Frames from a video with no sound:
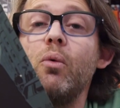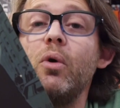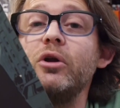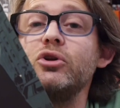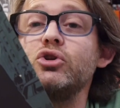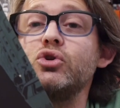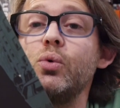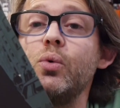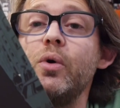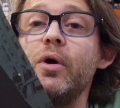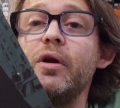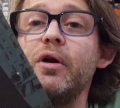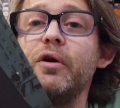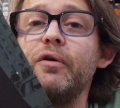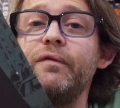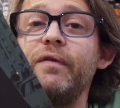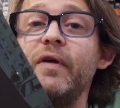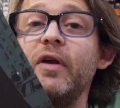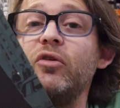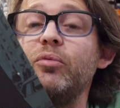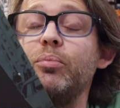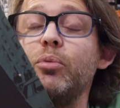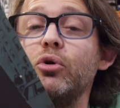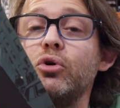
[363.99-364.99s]
We're on Twitter,
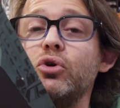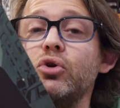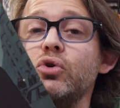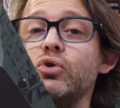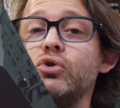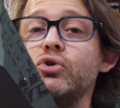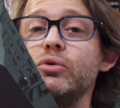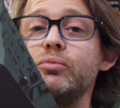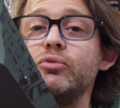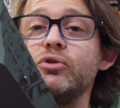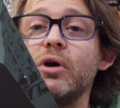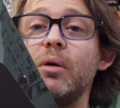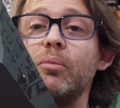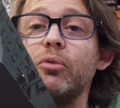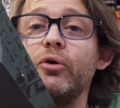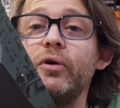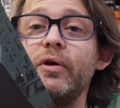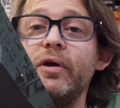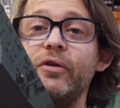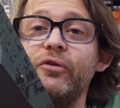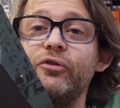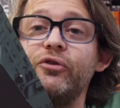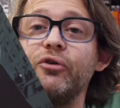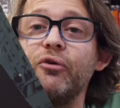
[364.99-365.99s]
Facebook, YouTube, Tumblr,
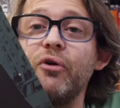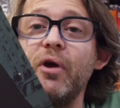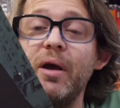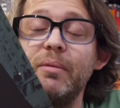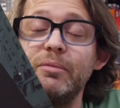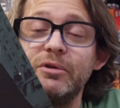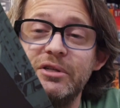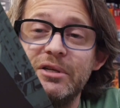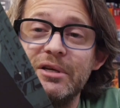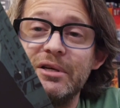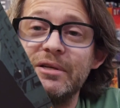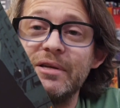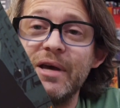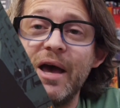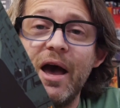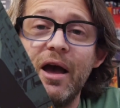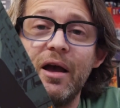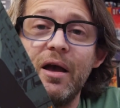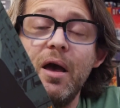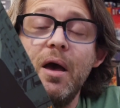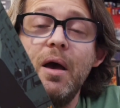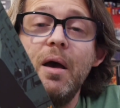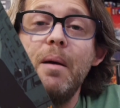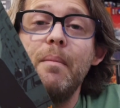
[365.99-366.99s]
Instagram,
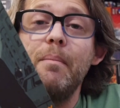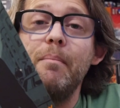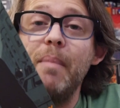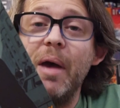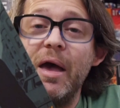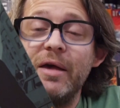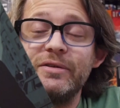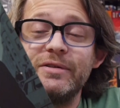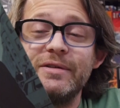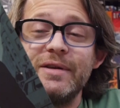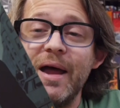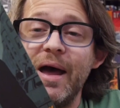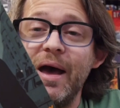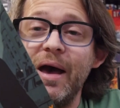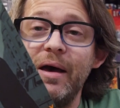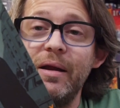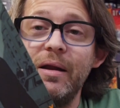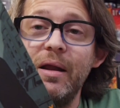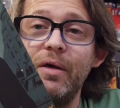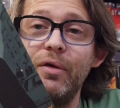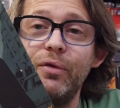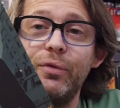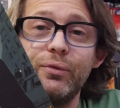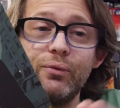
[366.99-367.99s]
TikTok,
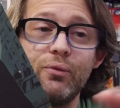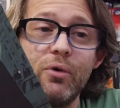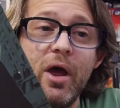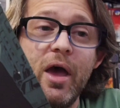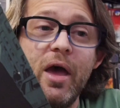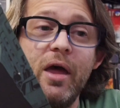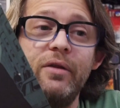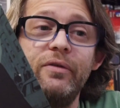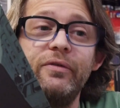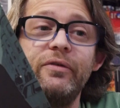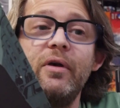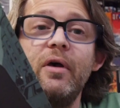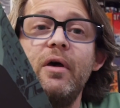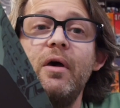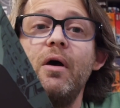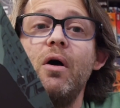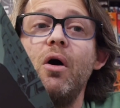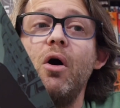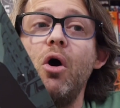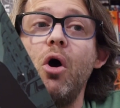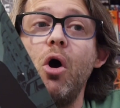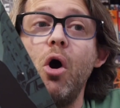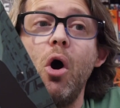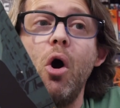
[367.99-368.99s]
Mastodon, Threads,
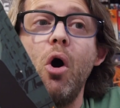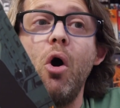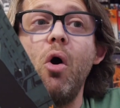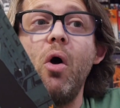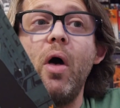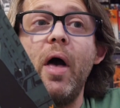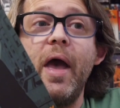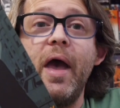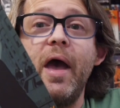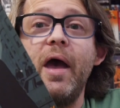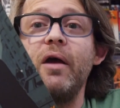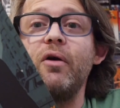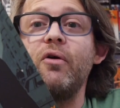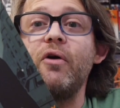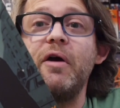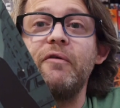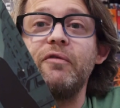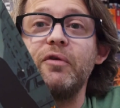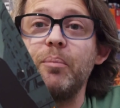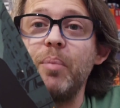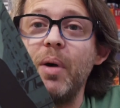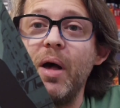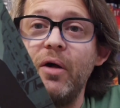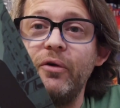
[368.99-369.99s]
all at
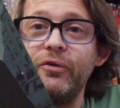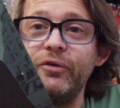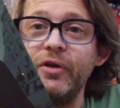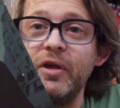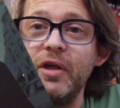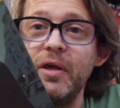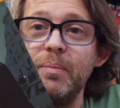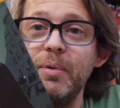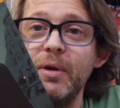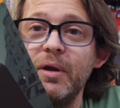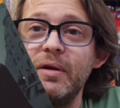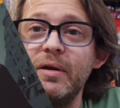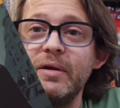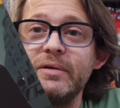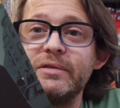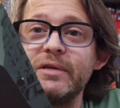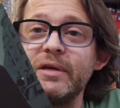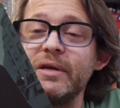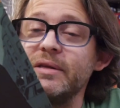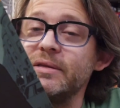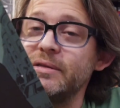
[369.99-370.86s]
Graphic Policy, keeping it nice and